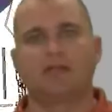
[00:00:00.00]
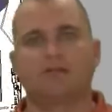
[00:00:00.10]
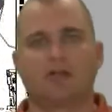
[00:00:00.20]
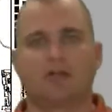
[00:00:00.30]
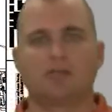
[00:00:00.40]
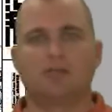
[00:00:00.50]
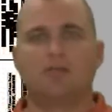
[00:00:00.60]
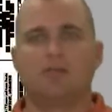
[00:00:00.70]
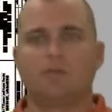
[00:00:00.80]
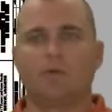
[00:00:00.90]
of our
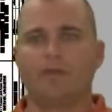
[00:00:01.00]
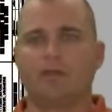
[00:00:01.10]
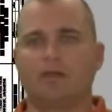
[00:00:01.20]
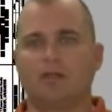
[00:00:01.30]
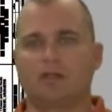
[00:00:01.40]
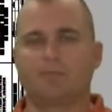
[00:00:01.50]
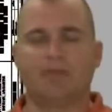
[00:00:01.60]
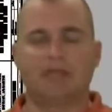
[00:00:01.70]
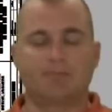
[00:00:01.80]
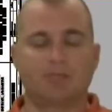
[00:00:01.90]
what we call our
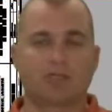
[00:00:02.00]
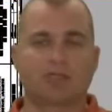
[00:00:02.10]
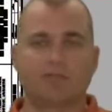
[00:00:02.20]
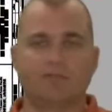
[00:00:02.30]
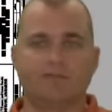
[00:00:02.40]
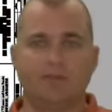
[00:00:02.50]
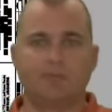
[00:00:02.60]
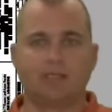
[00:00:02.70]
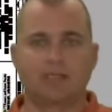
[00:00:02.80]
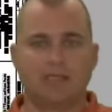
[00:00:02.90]
plan production
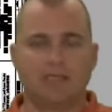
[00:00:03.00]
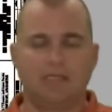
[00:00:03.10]
VBook.